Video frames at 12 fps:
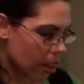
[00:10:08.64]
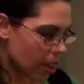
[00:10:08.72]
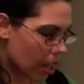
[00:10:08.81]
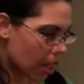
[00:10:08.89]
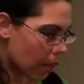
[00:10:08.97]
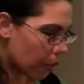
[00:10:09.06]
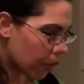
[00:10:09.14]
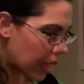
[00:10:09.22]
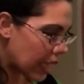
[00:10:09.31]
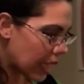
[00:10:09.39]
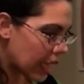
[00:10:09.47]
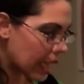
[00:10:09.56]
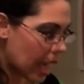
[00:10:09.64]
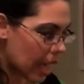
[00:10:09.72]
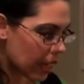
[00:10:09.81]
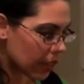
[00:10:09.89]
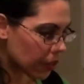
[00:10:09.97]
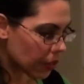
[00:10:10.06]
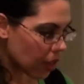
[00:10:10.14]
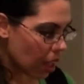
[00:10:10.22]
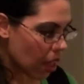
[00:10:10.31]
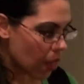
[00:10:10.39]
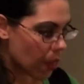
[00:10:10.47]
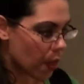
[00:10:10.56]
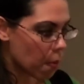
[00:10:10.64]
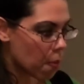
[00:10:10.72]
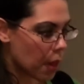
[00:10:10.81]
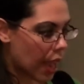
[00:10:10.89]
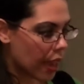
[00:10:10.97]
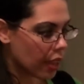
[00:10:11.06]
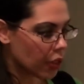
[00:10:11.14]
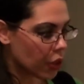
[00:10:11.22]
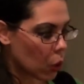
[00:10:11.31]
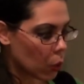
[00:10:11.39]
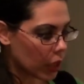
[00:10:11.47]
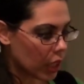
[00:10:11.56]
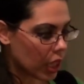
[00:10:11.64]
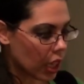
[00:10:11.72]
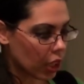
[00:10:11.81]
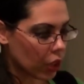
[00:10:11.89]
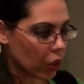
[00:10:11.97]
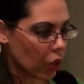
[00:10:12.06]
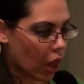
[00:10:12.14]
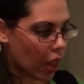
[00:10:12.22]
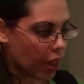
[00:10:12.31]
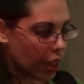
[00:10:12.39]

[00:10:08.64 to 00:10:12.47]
the flakiness, the nice golden color on